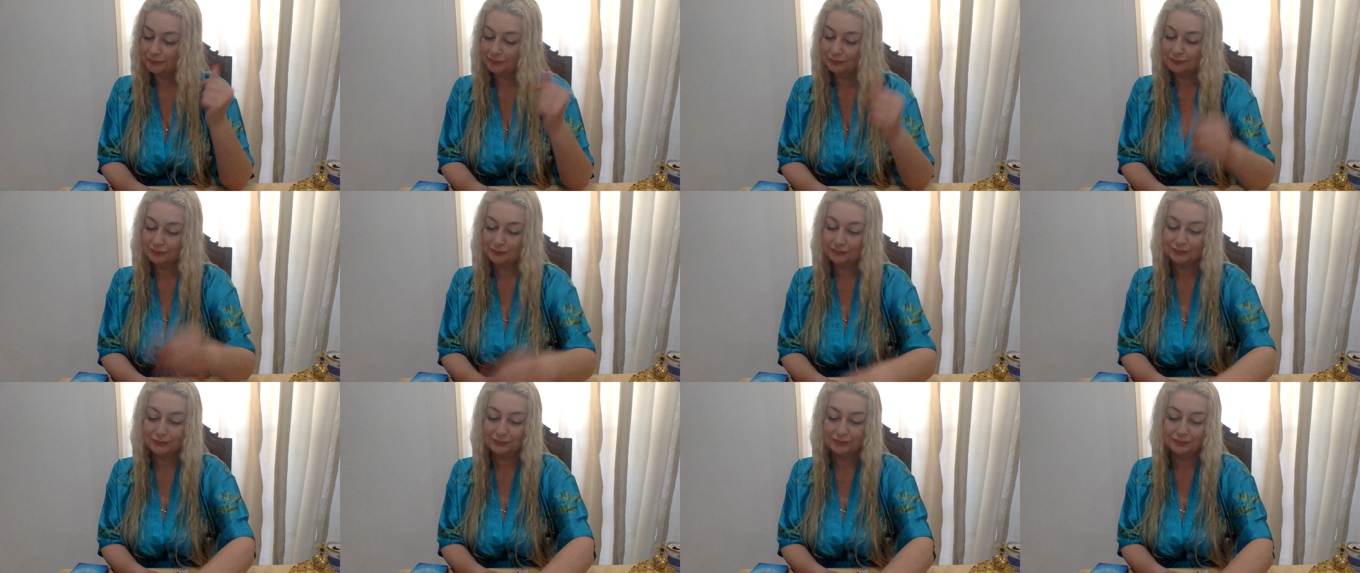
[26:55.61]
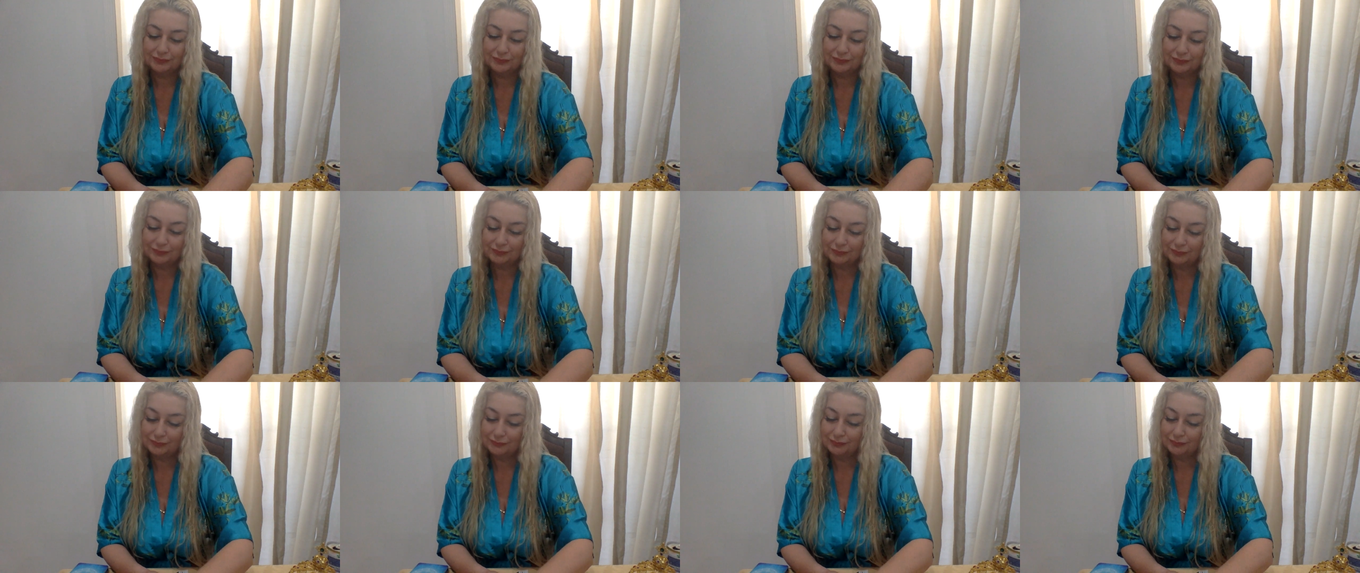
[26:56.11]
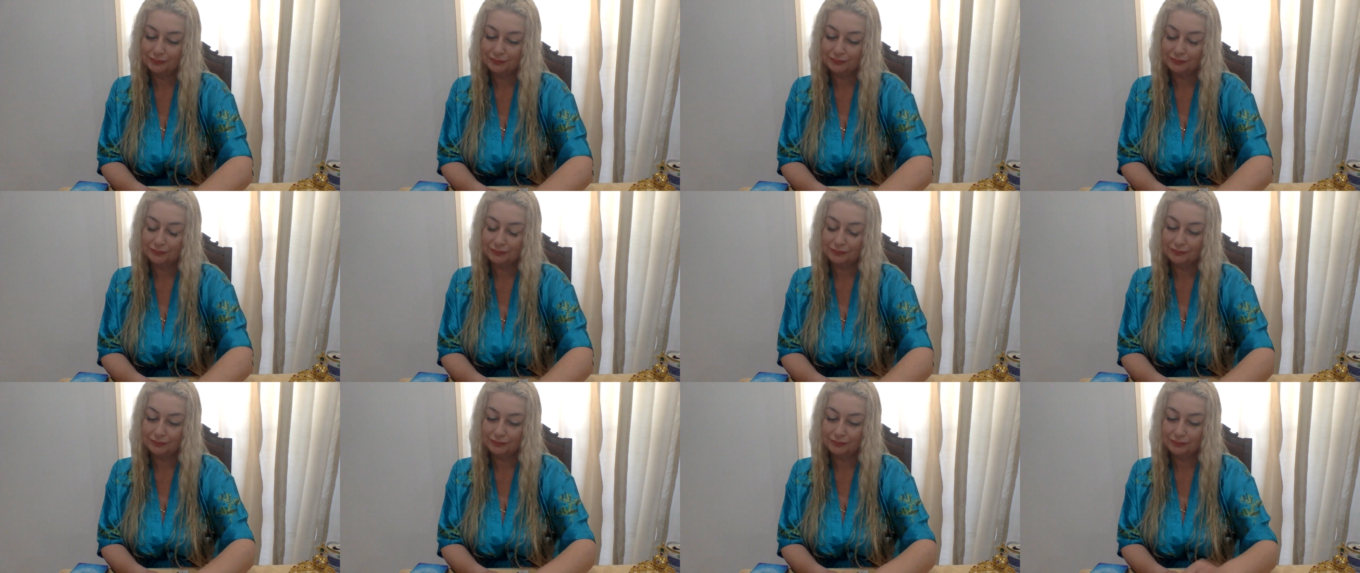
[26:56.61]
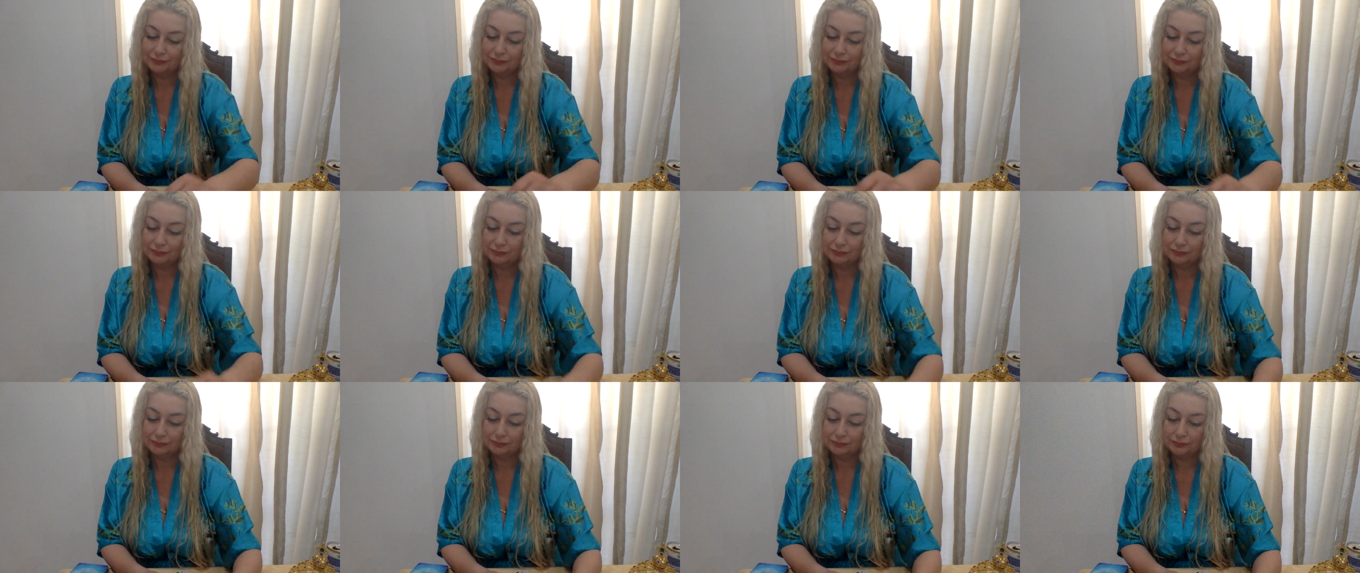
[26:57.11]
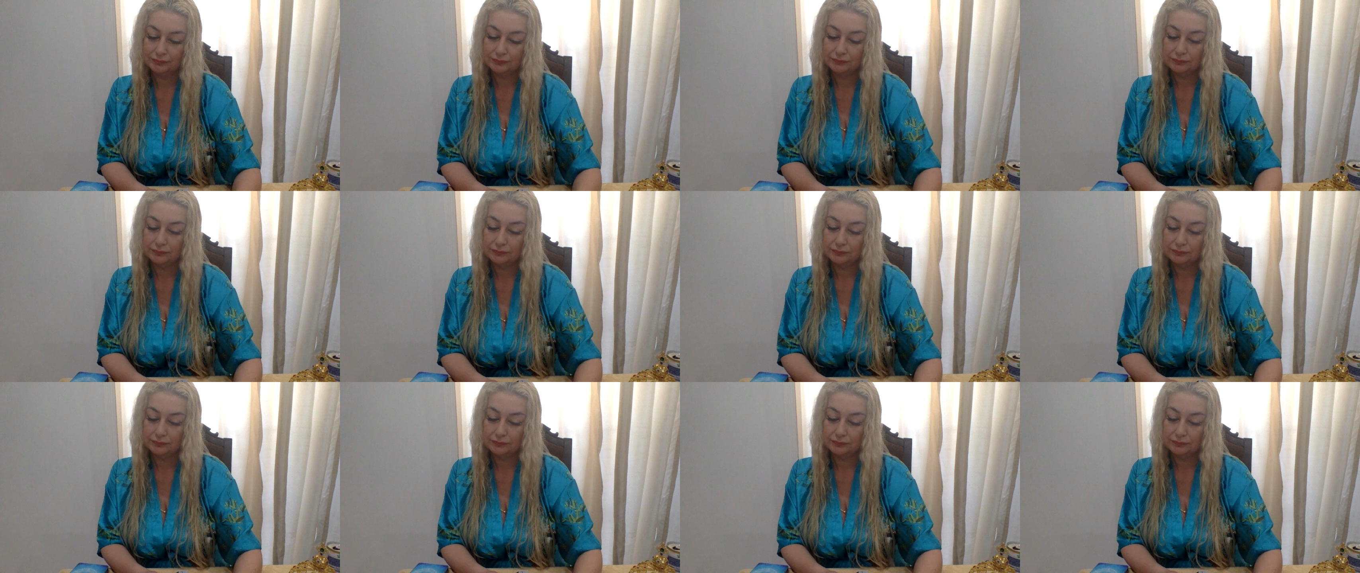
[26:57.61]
Nobody speaks.